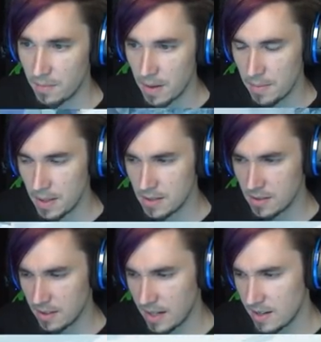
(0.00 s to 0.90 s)
Maybe they
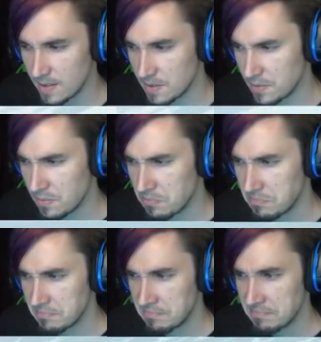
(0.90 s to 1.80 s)
took it out.
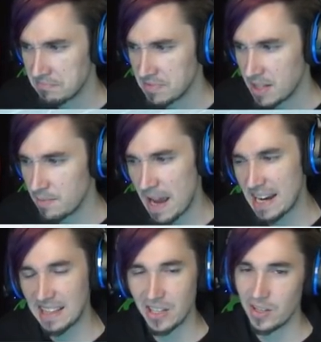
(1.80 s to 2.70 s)
It'd make
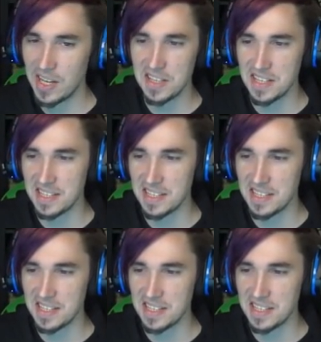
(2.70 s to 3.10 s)
it a little easy.